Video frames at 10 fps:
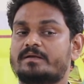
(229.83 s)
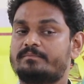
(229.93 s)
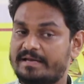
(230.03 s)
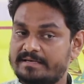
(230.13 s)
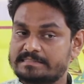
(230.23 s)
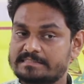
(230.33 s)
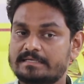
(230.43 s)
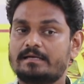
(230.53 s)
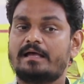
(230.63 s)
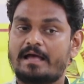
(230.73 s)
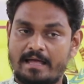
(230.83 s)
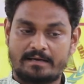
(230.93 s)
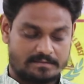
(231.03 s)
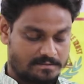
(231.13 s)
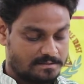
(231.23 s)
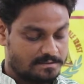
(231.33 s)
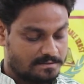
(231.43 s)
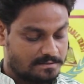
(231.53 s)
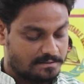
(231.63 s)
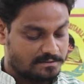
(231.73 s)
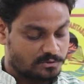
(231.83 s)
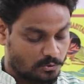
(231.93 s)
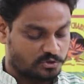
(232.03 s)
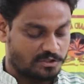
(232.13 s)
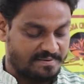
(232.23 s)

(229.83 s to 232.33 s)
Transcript: press and social